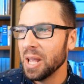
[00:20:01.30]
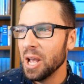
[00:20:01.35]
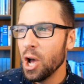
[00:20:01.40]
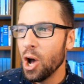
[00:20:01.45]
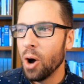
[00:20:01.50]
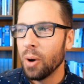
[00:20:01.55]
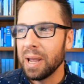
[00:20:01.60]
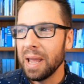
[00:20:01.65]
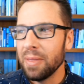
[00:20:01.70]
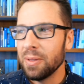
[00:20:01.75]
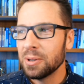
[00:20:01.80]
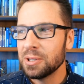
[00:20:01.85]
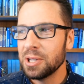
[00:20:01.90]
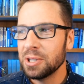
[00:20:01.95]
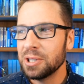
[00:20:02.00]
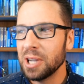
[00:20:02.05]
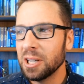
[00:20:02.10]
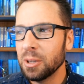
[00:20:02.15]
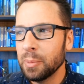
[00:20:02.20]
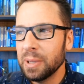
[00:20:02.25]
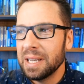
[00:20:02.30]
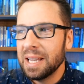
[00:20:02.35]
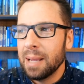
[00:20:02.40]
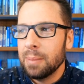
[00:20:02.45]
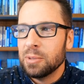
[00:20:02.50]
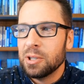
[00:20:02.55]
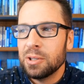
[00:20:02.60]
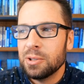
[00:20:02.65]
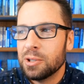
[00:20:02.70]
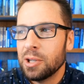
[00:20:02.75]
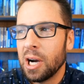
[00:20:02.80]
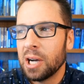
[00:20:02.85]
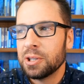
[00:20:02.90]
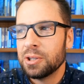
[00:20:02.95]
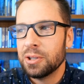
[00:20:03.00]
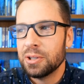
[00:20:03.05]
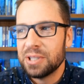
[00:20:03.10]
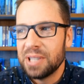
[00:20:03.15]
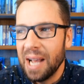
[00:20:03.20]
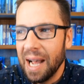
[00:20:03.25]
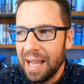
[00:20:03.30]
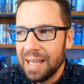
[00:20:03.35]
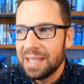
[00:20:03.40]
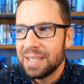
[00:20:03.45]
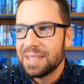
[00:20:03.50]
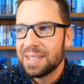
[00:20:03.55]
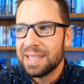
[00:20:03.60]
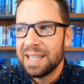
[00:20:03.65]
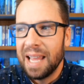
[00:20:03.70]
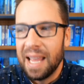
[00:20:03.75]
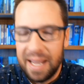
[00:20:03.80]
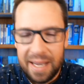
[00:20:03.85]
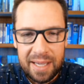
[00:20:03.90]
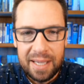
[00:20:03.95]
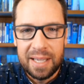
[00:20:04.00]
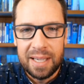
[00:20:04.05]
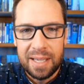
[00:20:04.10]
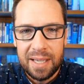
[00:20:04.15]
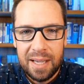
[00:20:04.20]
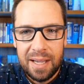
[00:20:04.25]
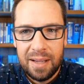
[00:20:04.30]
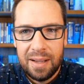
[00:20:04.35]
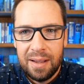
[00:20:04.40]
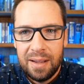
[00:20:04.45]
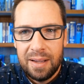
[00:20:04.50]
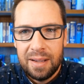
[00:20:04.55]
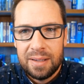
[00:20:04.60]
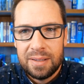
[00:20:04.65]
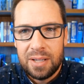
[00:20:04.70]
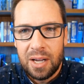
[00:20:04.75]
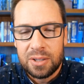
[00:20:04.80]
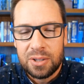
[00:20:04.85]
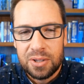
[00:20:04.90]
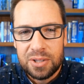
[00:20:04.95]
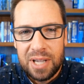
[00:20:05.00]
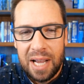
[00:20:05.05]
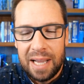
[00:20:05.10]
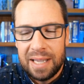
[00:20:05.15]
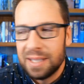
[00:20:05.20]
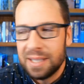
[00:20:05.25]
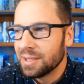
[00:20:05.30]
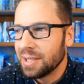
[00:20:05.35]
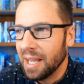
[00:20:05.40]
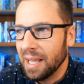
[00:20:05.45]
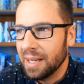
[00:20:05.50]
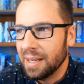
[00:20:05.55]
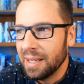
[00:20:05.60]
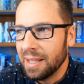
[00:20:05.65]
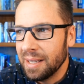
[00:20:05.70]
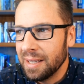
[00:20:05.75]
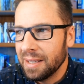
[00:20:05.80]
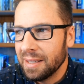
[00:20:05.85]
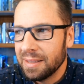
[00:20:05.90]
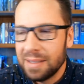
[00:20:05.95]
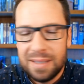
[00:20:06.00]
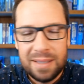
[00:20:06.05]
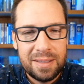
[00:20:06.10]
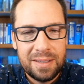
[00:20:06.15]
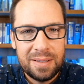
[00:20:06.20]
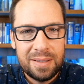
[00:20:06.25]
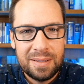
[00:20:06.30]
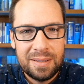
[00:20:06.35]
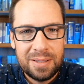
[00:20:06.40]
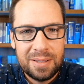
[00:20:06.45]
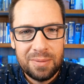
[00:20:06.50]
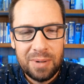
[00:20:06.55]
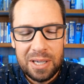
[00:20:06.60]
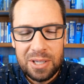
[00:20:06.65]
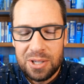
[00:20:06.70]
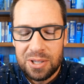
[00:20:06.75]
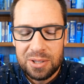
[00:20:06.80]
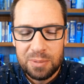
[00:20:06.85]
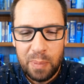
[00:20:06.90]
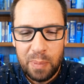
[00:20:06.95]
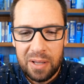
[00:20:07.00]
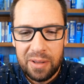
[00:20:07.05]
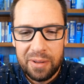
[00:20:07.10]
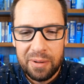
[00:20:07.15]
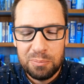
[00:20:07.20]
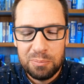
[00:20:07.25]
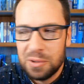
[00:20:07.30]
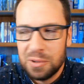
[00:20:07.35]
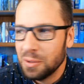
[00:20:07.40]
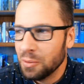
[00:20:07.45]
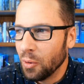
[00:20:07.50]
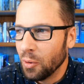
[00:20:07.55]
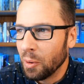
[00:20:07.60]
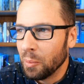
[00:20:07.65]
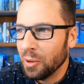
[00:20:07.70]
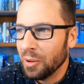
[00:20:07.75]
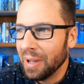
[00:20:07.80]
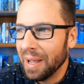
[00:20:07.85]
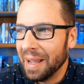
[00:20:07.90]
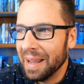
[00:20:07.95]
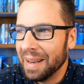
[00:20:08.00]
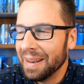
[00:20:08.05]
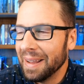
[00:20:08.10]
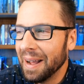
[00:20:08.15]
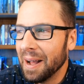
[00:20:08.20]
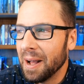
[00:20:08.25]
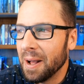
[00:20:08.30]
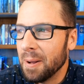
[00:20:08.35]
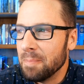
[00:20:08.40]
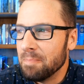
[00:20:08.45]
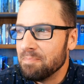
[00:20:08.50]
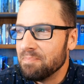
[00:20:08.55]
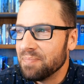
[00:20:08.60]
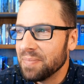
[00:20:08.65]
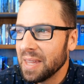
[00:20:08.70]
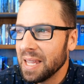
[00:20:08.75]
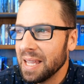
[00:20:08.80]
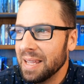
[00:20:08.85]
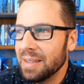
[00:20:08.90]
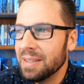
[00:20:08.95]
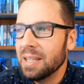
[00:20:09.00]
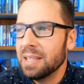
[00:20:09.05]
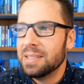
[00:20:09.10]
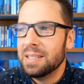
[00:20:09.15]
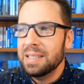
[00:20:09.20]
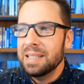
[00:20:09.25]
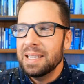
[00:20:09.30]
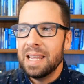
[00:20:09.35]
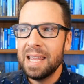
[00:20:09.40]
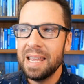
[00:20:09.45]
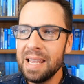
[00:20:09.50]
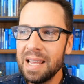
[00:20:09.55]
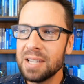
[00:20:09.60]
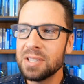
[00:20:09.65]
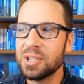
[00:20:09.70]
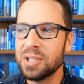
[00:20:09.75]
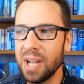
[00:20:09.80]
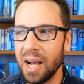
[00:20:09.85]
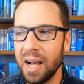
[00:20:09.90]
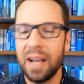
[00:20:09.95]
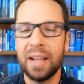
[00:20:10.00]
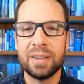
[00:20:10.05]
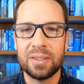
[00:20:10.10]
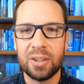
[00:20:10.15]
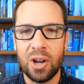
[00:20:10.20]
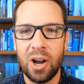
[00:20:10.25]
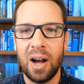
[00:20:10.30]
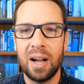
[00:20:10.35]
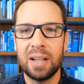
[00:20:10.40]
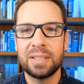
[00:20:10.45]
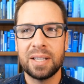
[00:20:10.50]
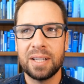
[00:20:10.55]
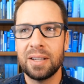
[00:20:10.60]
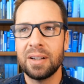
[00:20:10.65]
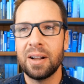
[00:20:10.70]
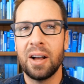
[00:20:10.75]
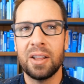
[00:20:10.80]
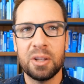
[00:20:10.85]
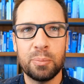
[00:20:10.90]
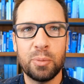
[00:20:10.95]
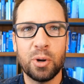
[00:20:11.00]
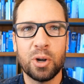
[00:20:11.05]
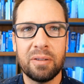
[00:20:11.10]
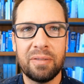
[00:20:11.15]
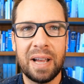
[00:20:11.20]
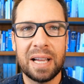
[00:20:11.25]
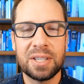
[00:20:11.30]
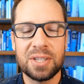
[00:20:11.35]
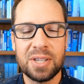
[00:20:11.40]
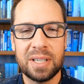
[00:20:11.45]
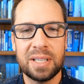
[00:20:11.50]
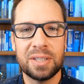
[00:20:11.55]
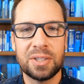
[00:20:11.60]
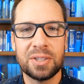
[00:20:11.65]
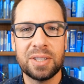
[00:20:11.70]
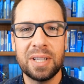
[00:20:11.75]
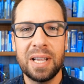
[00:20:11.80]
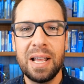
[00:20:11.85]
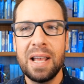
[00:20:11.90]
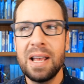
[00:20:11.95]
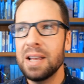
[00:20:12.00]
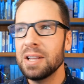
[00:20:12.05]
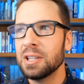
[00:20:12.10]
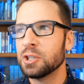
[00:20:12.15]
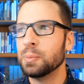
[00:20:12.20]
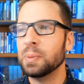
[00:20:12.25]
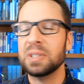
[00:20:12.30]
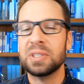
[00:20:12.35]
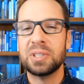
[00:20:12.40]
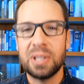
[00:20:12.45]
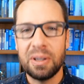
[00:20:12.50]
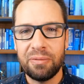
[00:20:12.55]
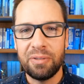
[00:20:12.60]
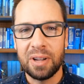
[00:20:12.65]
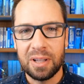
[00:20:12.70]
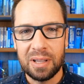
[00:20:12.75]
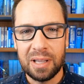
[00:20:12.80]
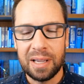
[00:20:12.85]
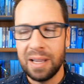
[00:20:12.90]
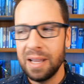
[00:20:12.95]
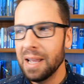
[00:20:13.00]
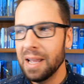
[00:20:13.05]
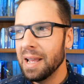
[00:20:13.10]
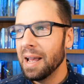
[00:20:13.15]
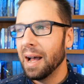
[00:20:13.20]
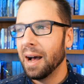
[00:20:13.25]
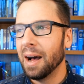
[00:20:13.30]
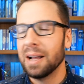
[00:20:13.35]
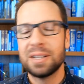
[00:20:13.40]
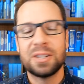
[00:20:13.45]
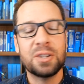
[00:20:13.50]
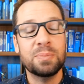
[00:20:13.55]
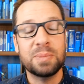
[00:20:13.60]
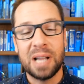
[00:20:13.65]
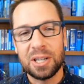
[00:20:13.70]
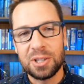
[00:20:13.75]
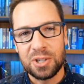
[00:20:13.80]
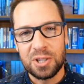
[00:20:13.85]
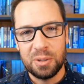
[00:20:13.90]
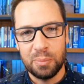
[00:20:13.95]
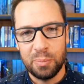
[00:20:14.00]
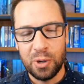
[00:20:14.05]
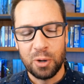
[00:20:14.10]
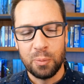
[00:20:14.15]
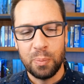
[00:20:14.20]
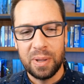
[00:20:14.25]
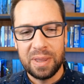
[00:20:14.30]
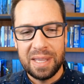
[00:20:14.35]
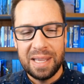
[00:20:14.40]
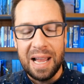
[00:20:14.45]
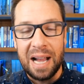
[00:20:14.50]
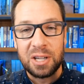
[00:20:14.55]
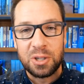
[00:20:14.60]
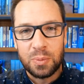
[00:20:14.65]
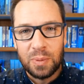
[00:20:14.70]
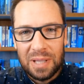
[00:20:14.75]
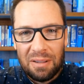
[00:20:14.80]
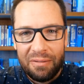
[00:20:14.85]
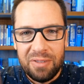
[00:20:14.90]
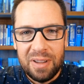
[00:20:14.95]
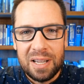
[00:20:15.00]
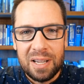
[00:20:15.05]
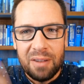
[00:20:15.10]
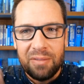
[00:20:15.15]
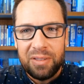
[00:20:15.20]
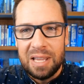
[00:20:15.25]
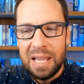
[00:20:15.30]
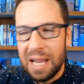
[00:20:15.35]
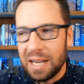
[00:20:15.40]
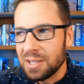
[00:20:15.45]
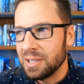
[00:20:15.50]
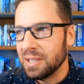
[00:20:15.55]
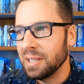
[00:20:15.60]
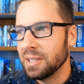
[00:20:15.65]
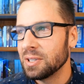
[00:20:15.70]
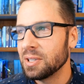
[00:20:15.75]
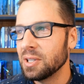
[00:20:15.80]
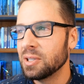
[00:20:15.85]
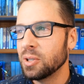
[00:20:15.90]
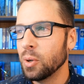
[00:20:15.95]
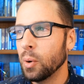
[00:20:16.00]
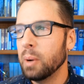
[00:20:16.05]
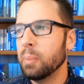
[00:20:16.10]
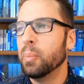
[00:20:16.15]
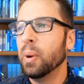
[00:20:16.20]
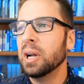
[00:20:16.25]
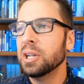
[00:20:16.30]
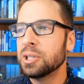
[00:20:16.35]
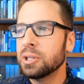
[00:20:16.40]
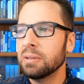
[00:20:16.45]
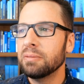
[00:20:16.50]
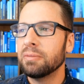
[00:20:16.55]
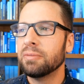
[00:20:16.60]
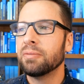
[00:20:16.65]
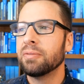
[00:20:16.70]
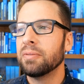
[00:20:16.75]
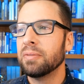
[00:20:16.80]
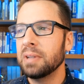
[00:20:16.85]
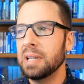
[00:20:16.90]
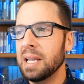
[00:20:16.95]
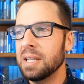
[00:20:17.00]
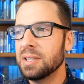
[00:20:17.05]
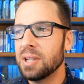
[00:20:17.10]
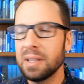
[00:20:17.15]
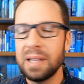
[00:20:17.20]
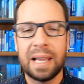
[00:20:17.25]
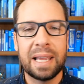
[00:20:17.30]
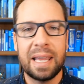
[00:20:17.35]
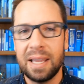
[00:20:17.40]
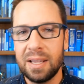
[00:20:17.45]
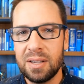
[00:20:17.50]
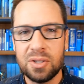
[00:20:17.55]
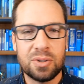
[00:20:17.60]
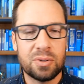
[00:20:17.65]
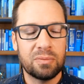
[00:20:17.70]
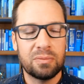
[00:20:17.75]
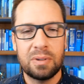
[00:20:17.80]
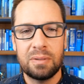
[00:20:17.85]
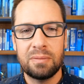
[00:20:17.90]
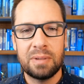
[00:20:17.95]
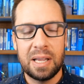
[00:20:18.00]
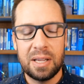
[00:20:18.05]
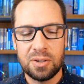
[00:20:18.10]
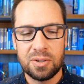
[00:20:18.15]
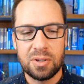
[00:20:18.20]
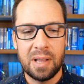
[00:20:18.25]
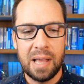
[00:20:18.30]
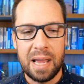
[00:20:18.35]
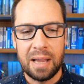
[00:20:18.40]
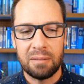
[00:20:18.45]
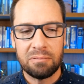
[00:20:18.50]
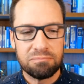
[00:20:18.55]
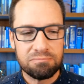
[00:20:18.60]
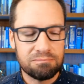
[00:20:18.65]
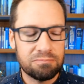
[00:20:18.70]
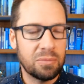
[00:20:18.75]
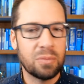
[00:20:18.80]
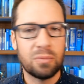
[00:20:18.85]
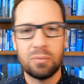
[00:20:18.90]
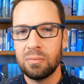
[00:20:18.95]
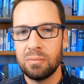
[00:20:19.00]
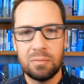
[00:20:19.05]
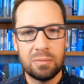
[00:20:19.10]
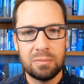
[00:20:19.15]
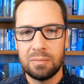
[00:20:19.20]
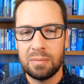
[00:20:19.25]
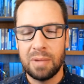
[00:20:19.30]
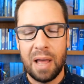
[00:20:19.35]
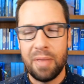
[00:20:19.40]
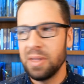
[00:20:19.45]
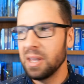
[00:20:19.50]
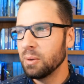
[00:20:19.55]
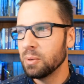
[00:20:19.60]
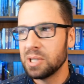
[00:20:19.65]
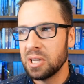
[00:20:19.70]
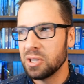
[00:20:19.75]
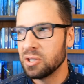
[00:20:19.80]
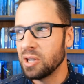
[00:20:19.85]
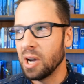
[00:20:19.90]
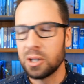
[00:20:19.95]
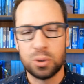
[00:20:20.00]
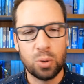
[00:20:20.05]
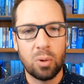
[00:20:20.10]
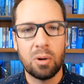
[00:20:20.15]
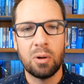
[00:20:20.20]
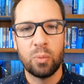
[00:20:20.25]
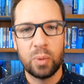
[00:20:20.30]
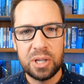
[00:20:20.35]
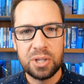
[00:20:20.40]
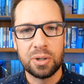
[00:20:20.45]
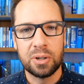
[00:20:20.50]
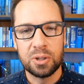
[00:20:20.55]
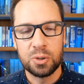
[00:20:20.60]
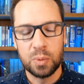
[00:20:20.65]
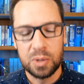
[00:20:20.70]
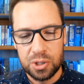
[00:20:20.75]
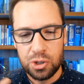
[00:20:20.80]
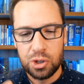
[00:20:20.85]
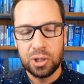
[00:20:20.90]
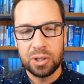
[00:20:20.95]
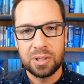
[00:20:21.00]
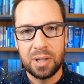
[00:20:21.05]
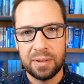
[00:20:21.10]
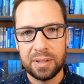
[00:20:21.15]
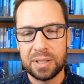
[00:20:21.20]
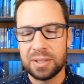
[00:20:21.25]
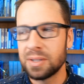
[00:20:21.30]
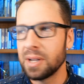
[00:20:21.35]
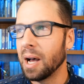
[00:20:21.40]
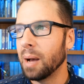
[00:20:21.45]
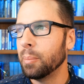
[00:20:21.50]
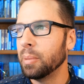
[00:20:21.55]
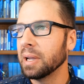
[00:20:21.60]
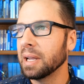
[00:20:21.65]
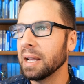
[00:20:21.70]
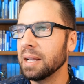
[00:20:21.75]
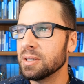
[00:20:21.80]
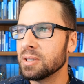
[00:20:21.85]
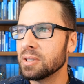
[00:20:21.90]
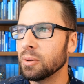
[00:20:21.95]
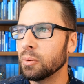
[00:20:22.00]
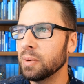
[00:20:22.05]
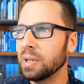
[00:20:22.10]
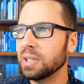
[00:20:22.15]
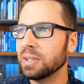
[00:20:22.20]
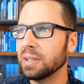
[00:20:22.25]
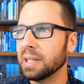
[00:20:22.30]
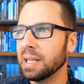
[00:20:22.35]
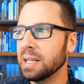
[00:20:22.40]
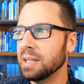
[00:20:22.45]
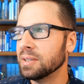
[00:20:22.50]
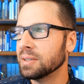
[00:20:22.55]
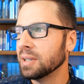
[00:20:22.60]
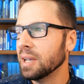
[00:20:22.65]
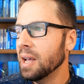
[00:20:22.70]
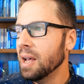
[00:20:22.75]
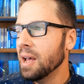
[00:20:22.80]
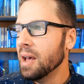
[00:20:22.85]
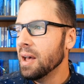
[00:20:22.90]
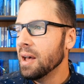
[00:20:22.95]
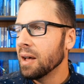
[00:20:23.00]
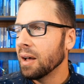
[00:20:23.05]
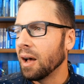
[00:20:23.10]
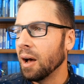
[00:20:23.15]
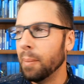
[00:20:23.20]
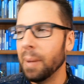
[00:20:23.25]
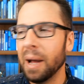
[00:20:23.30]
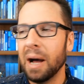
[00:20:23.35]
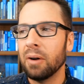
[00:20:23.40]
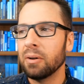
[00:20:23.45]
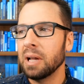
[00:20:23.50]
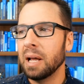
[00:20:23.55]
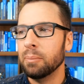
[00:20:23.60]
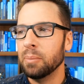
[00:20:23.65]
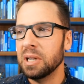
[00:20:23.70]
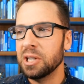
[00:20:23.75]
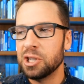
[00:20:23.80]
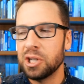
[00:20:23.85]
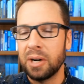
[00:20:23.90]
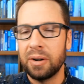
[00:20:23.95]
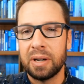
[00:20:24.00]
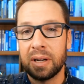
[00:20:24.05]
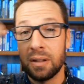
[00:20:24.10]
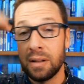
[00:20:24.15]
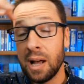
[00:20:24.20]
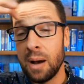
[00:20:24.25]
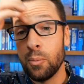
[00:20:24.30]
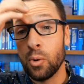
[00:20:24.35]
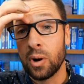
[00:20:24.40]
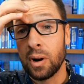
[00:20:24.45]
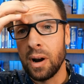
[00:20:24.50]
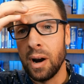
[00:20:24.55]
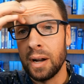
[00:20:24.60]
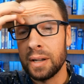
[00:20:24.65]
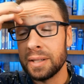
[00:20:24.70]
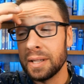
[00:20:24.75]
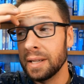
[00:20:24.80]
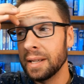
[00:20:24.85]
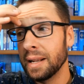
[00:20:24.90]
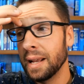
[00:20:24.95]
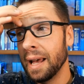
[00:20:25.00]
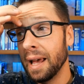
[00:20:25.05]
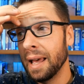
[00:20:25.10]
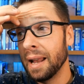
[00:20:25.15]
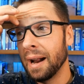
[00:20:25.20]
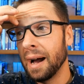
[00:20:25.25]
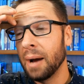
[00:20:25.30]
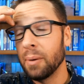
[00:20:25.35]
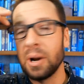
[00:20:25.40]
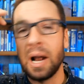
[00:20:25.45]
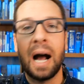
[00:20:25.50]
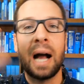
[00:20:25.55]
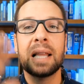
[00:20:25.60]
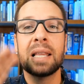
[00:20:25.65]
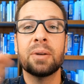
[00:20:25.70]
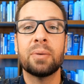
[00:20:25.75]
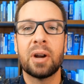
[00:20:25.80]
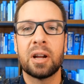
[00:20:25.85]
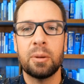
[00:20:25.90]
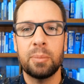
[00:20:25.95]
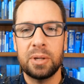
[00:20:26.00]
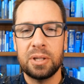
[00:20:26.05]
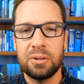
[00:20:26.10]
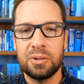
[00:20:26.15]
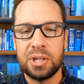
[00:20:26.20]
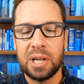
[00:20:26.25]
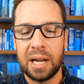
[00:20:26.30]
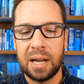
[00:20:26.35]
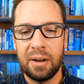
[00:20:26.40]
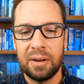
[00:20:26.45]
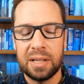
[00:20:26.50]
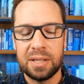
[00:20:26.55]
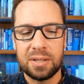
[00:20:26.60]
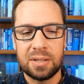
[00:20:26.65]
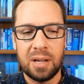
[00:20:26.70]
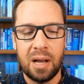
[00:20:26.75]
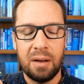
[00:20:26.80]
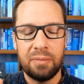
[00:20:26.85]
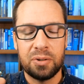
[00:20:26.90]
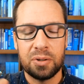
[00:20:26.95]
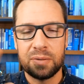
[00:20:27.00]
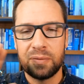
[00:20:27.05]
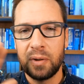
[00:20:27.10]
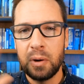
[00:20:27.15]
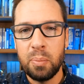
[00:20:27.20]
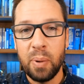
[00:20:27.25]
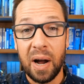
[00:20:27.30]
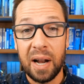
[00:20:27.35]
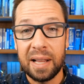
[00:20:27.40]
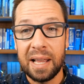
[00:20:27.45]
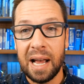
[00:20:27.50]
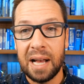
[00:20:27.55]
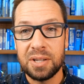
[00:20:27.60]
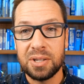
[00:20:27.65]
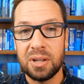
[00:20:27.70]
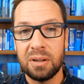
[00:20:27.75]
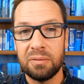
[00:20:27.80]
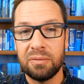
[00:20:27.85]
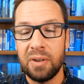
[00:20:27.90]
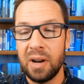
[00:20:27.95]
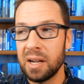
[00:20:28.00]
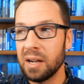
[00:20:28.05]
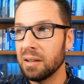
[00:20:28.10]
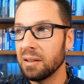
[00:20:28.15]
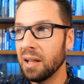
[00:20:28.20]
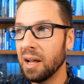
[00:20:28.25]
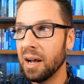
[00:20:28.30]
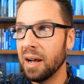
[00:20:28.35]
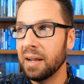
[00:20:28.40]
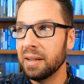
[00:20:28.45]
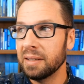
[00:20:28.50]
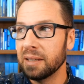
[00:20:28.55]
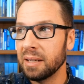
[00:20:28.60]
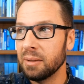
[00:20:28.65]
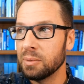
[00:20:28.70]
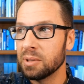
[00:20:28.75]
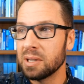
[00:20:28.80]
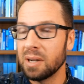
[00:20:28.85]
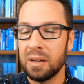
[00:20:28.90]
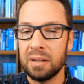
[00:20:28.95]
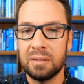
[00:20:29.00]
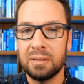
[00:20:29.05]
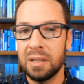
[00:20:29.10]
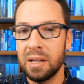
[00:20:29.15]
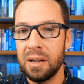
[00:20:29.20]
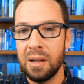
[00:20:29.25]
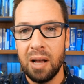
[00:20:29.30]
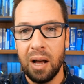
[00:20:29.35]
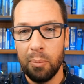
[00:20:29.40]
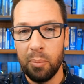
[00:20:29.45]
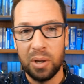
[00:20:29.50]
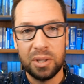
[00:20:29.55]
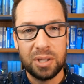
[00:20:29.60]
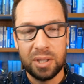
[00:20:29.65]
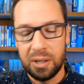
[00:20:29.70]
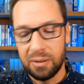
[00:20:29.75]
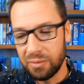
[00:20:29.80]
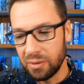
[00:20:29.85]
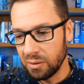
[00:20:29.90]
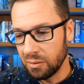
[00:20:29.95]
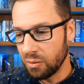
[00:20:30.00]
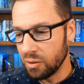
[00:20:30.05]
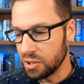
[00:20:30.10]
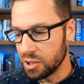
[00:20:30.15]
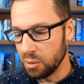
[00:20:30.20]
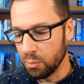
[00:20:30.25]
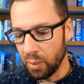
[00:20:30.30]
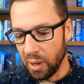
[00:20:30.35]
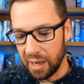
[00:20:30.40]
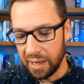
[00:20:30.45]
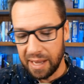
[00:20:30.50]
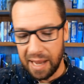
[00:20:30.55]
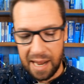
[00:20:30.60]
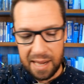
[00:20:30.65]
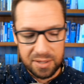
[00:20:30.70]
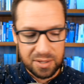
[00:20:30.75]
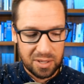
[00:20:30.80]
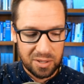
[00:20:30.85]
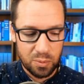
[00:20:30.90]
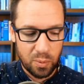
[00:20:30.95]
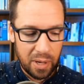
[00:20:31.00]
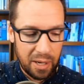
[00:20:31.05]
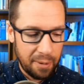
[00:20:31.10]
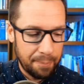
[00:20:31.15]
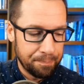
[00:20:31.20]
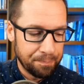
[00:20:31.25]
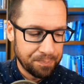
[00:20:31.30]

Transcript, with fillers: Okay, there's a gentleman named Dr. Titus Kennedy. Dr. Titus Kennedy. That's right, just spelled him normal. And he has done content on the book of Exodus specifically. Excuse me, not just the book, but the actual event of the Exodus. So a bunch of, he's done like his like, I think it was his doctoral research was just on this topic. And so recently he's come out and been sharing a lot more content. And I would highly recommend you check out his stuff. There's free podcasts you can find online. He was on a bunch of different Christian podcasts as well.